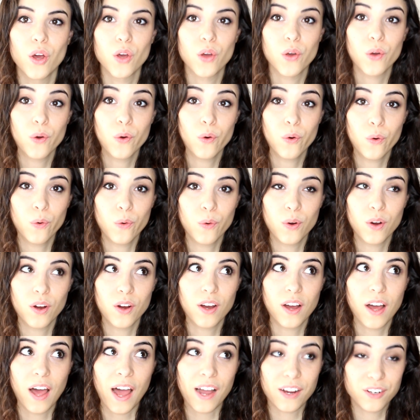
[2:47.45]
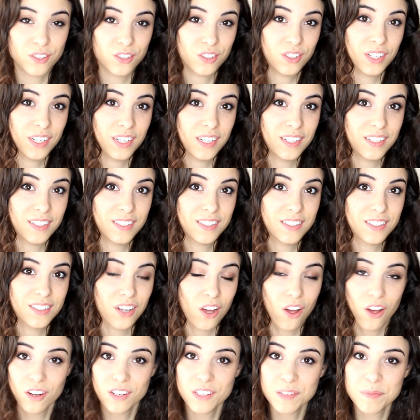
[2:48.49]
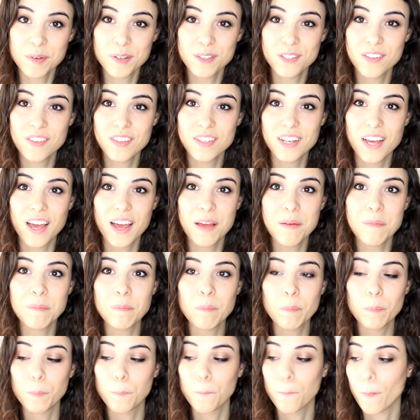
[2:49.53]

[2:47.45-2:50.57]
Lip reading: who actually talked most of the time.